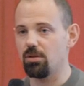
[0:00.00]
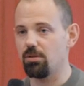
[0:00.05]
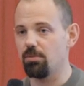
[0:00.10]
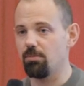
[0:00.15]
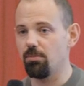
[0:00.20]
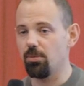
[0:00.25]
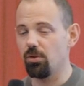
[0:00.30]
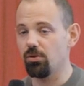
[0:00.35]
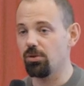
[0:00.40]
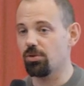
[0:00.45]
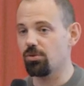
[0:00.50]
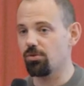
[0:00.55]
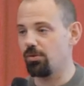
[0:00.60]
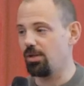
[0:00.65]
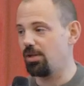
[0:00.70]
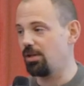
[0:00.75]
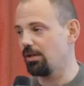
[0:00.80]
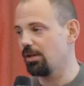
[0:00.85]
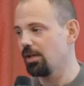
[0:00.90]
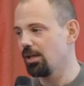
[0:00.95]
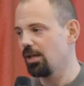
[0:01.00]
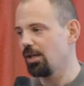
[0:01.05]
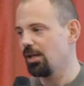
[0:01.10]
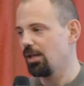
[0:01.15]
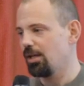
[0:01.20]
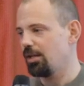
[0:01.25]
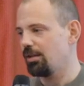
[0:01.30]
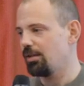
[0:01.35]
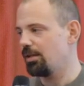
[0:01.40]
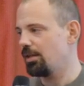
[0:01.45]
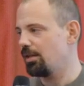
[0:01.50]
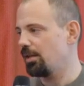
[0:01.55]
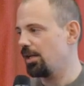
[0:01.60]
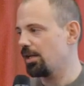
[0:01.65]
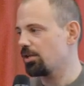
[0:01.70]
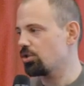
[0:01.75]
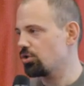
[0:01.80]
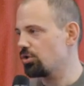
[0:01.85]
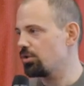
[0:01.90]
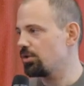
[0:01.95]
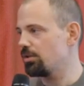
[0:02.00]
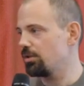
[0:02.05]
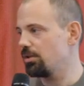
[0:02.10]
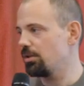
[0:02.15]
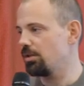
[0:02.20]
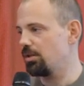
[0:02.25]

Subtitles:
on monitoring the election,